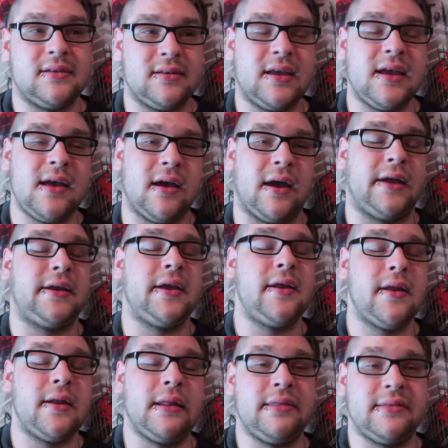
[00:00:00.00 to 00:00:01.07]
yeah, I can
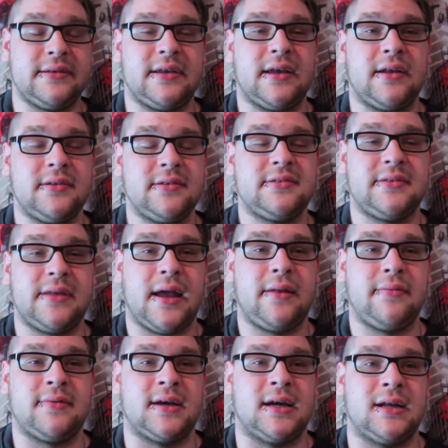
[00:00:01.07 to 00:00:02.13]

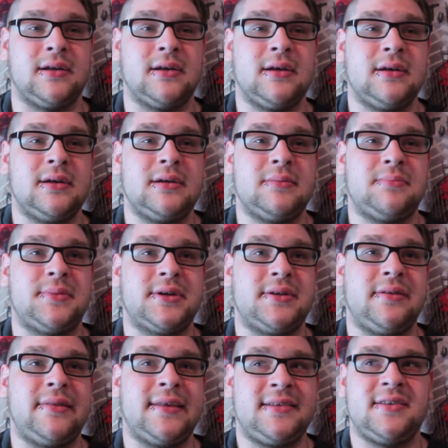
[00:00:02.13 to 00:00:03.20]
understand that,
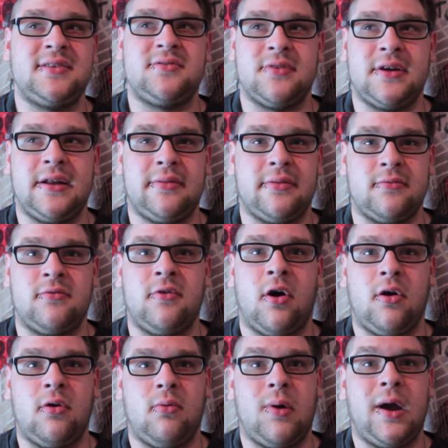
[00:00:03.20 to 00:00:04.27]
but this is really the
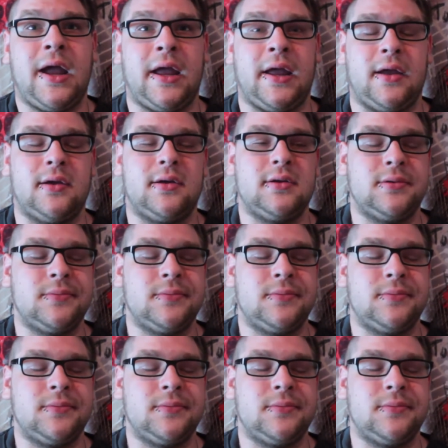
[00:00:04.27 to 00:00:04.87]
wrong way.